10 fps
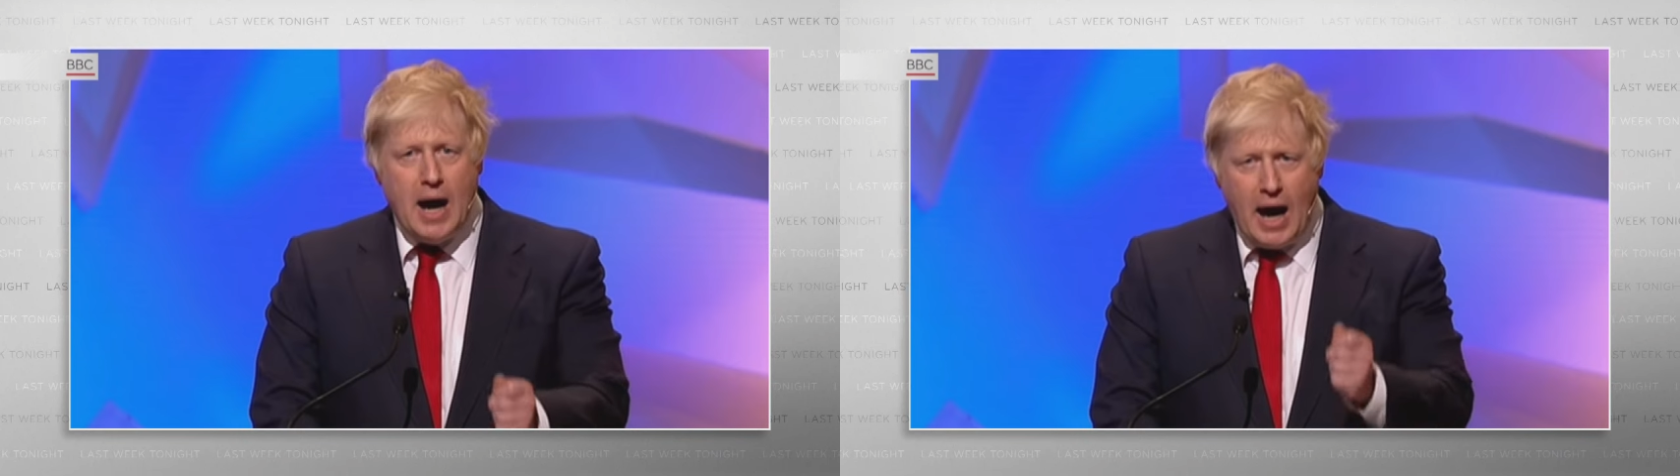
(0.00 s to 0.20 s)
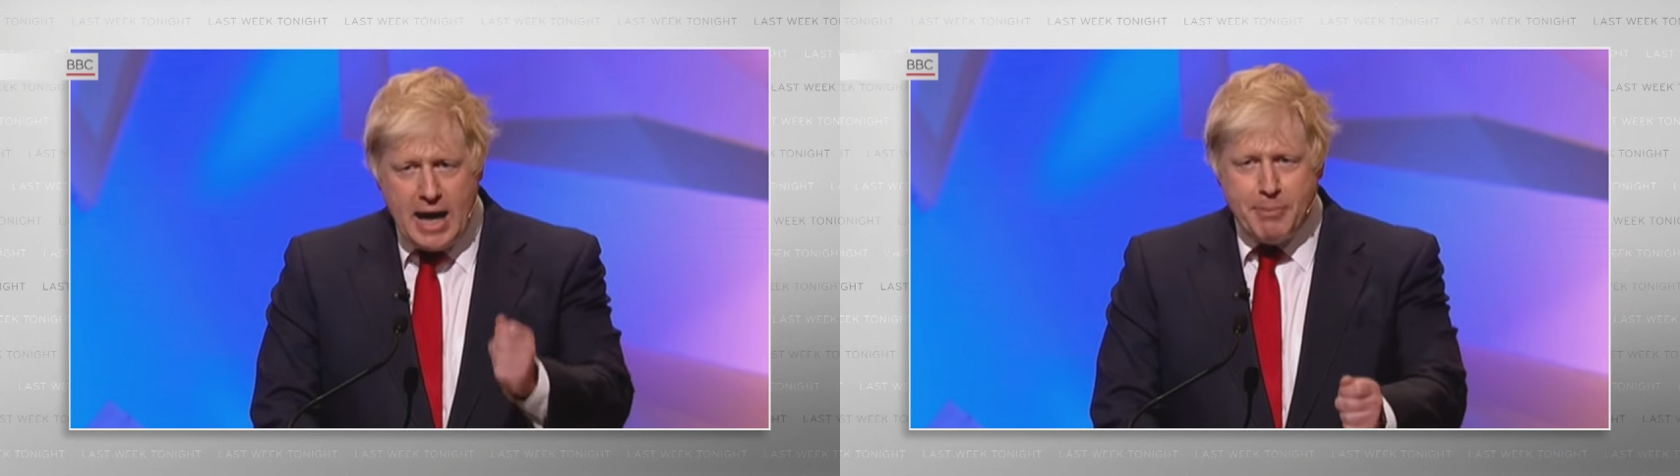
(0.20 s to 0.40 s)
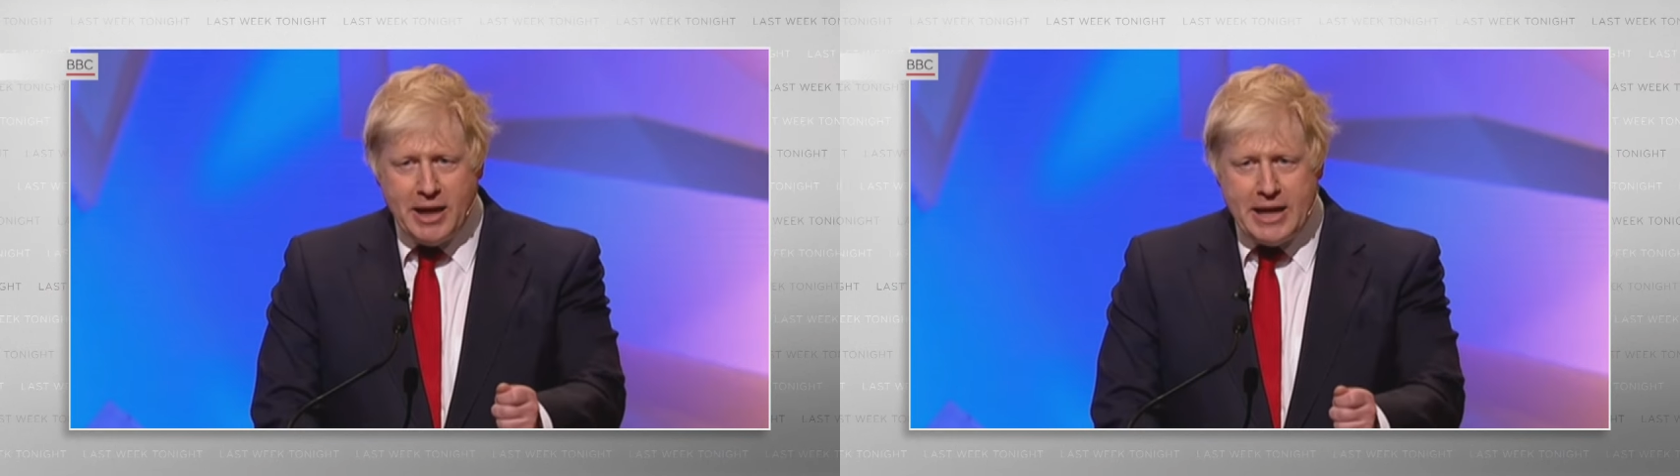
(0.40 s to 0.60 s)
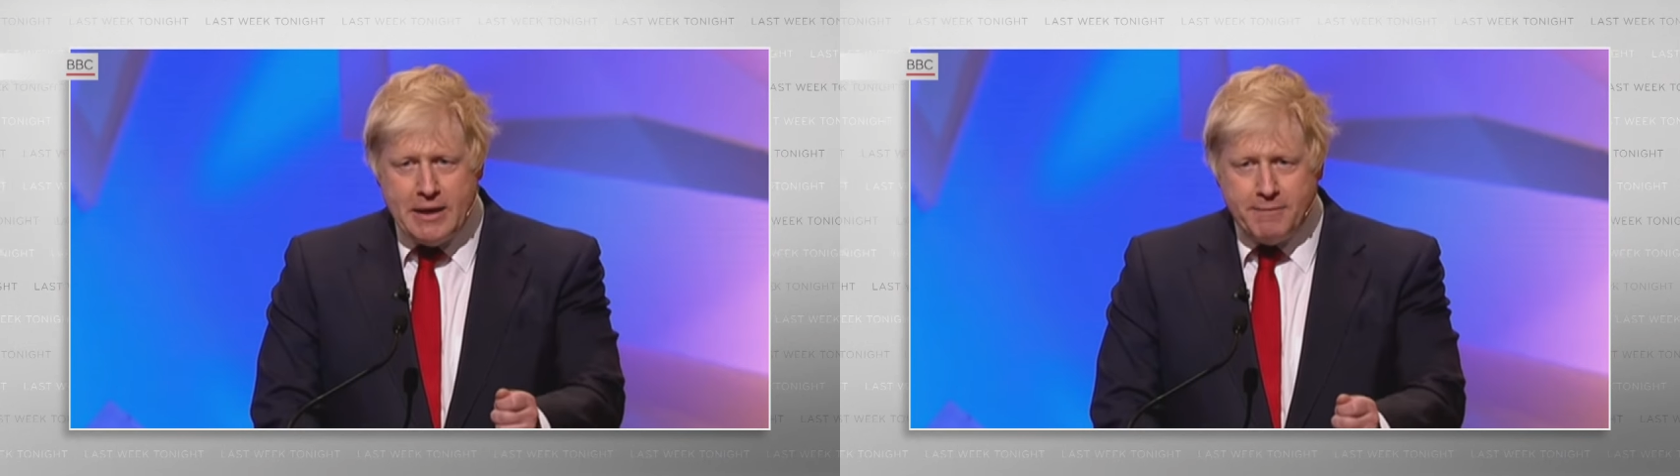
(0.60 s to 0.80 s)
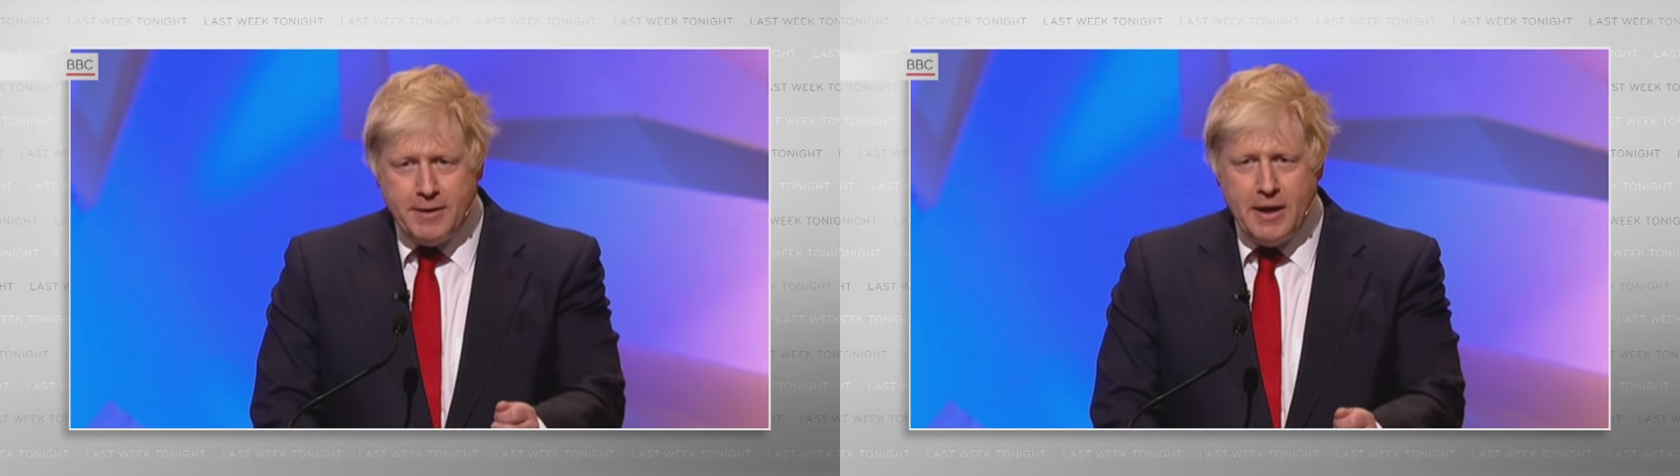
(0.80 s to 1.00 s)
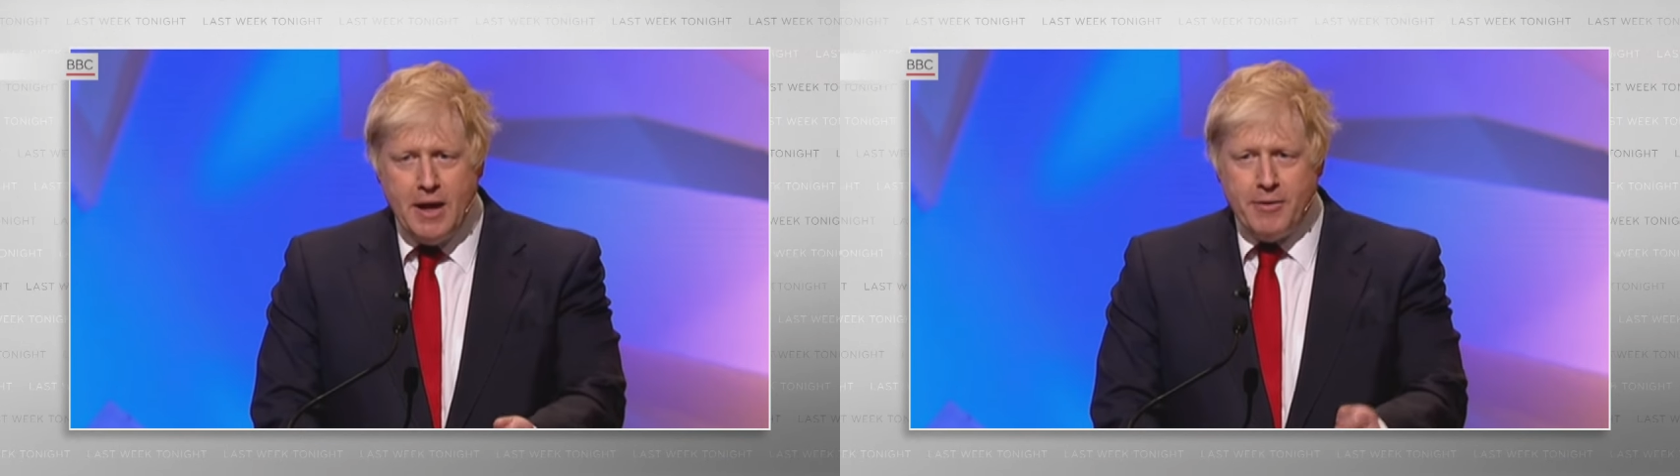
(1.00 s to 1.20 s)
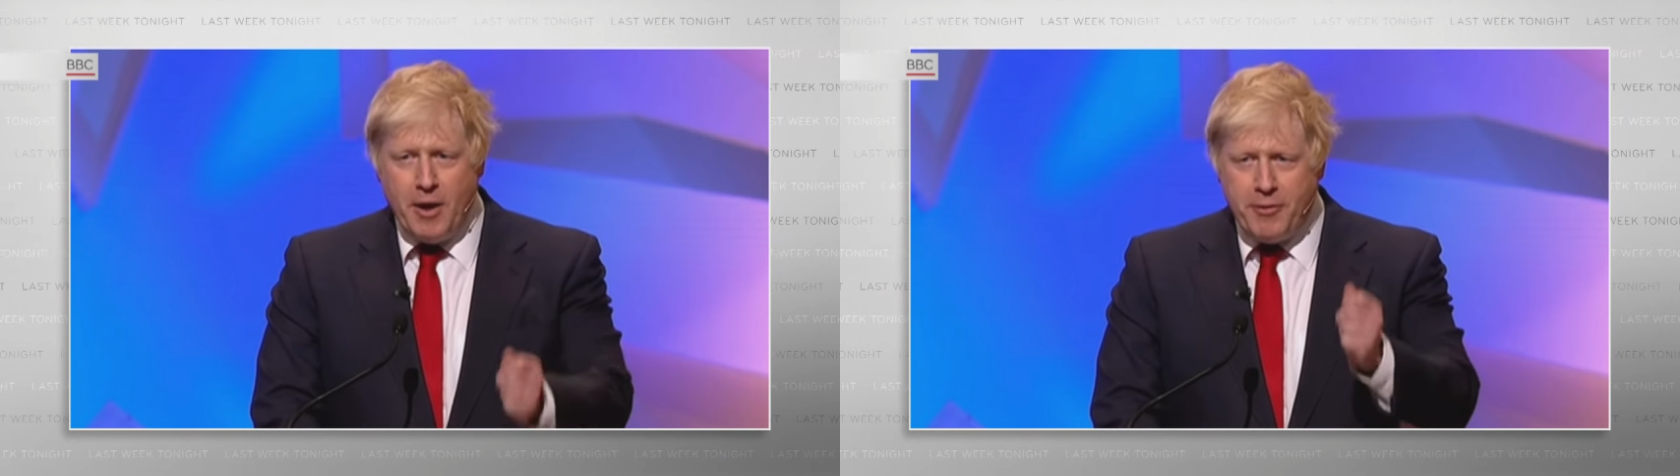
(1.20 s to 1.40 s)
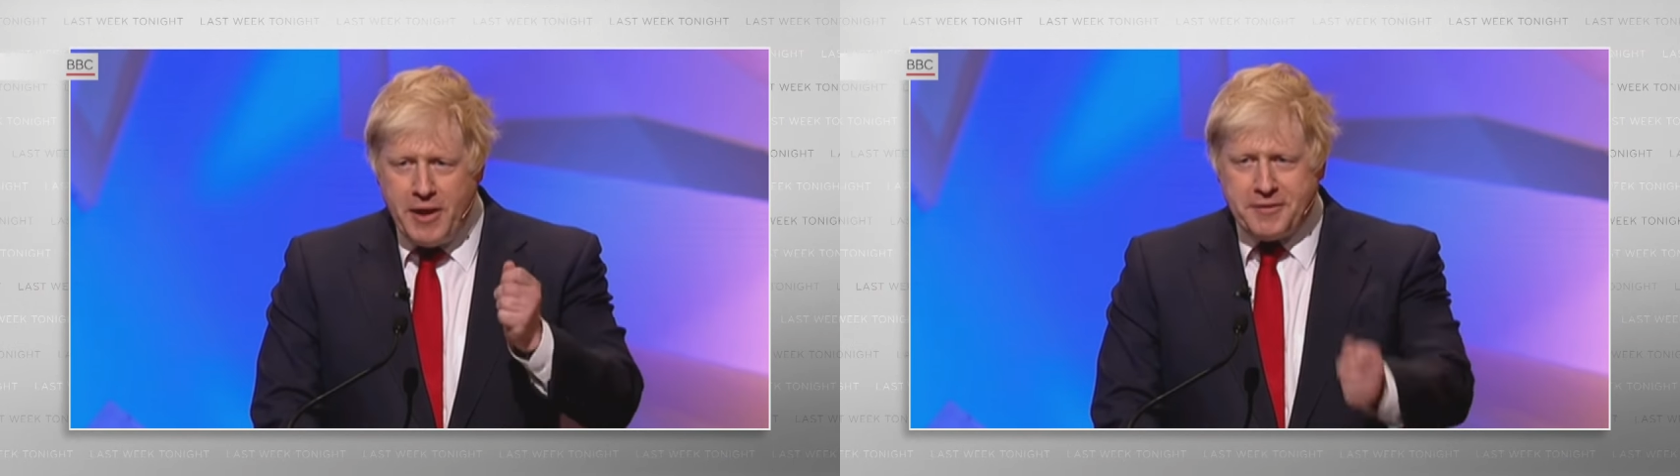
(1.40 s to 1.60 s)
I believe
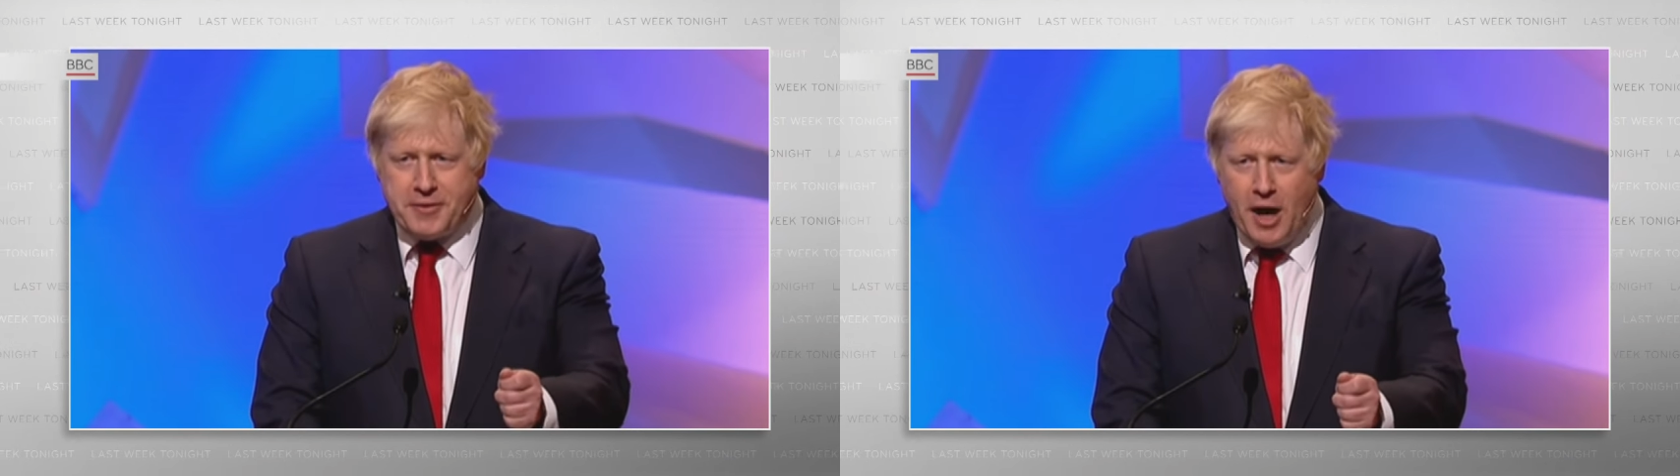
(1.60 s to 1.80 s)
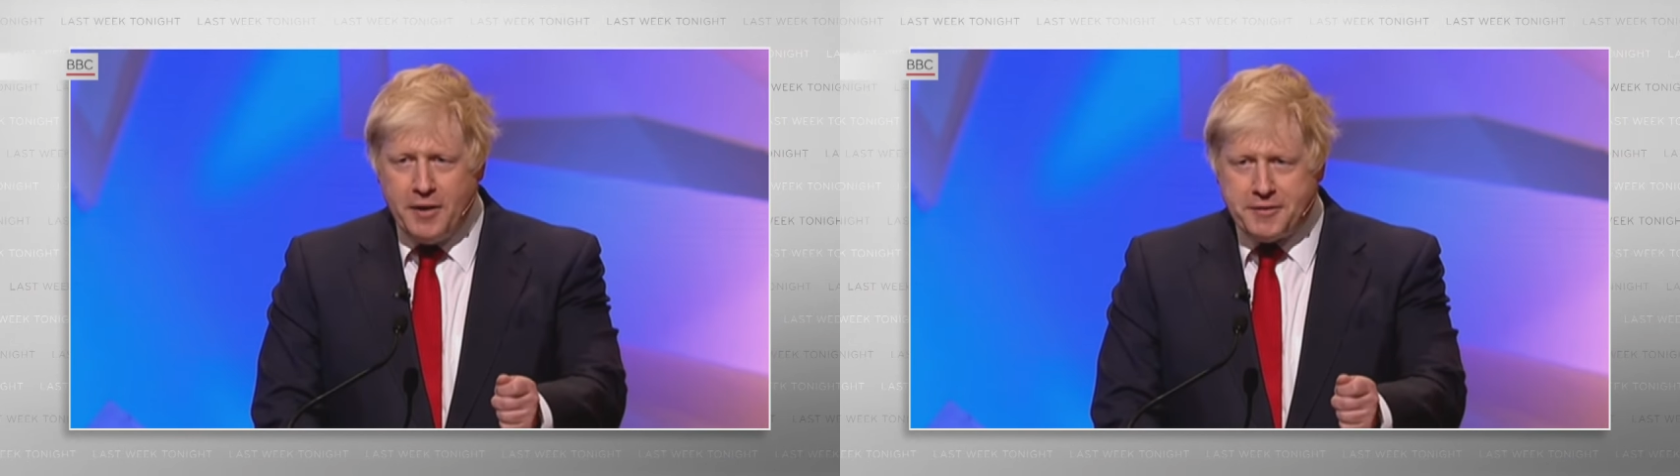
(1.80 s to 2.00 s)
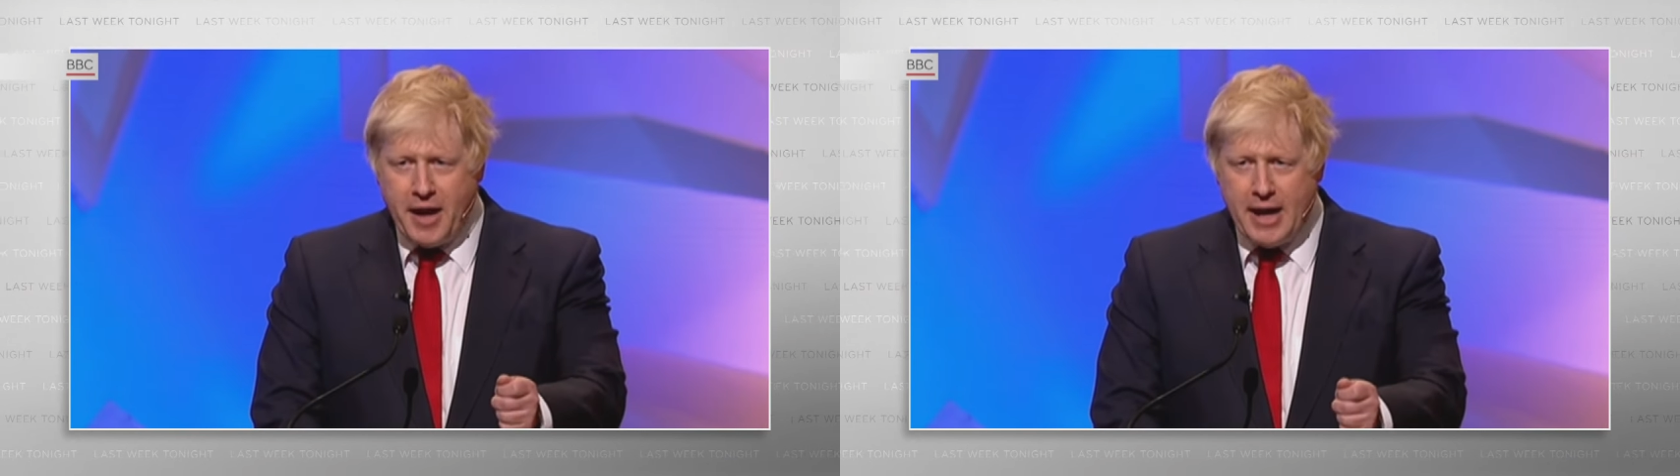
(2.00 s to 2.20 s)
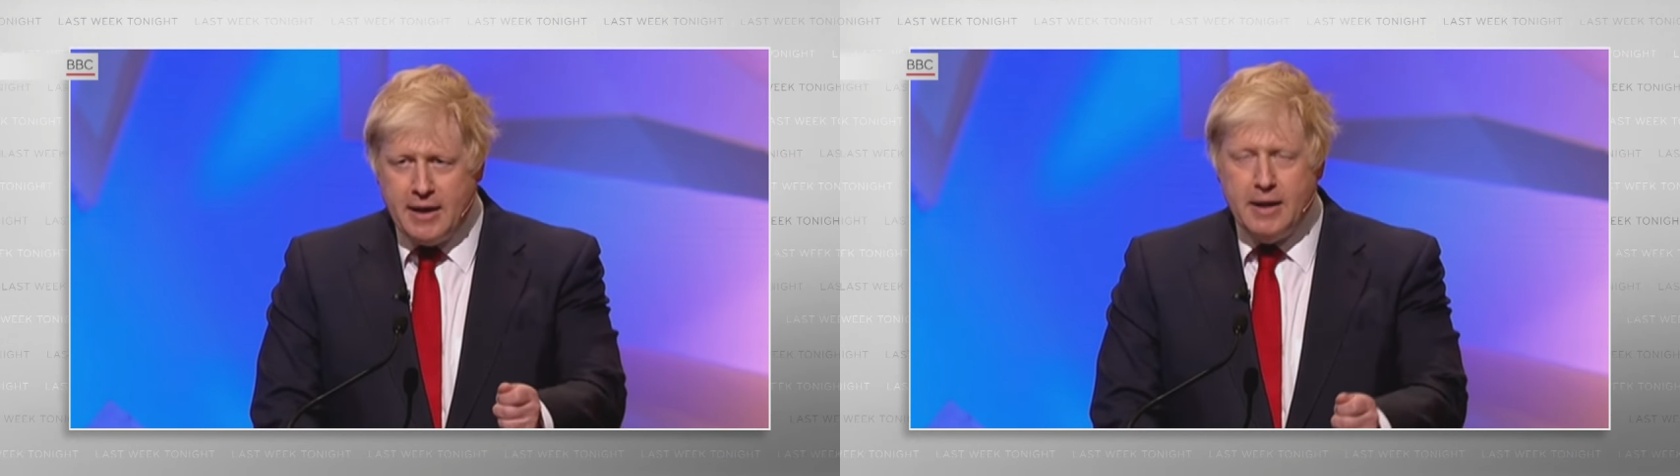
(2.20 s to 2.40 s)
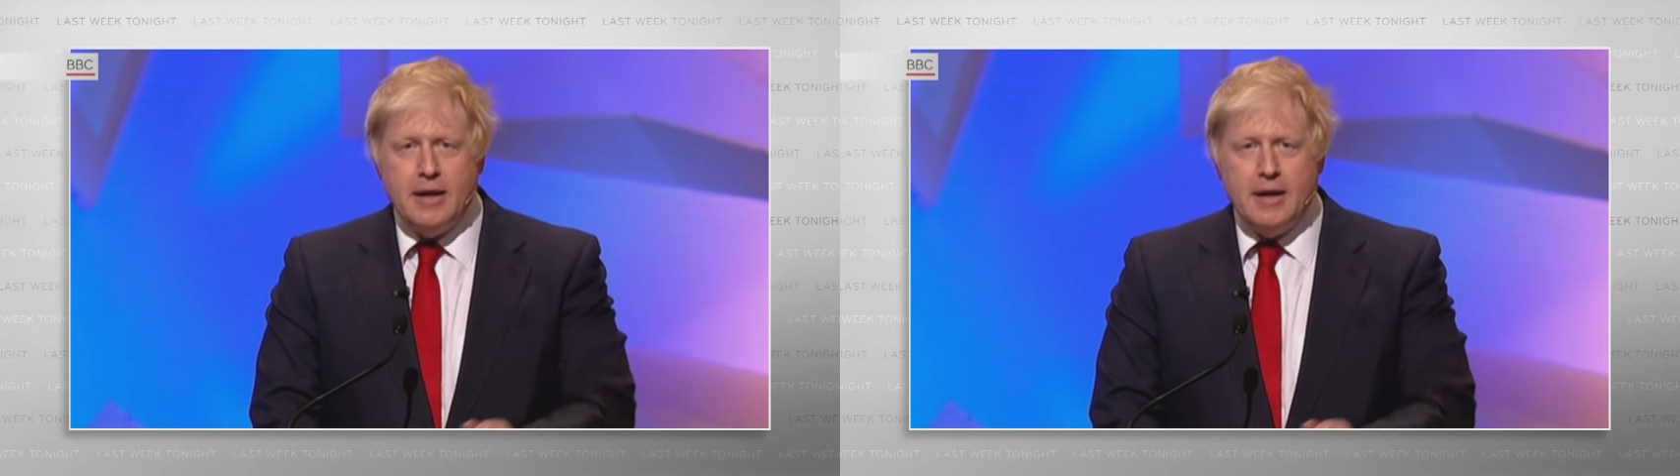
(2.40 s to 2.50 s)
that this Thursday